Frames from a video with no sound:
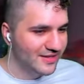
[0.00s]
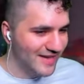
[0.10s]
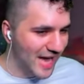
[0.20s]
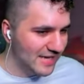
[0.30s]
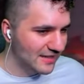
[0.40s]

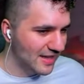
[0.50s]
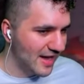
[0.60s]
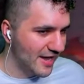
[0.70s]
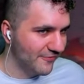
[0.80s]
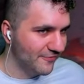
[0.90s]
Nine
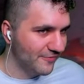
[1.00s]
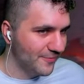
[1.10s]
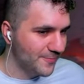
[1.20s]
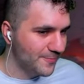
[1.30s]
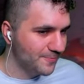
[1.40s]
life.
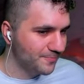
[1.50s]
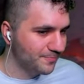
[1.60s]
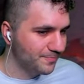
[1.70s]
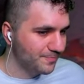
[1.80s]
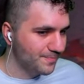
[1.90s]

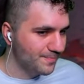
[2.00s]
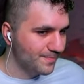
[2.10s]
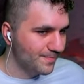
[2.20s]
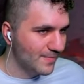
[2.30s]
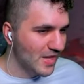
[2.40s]

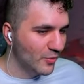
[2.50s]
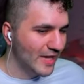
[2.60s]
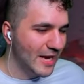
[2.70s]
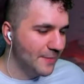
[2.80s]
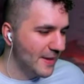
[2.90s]
We
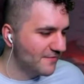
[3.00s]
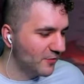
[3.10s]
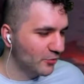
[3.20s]
gotta pay full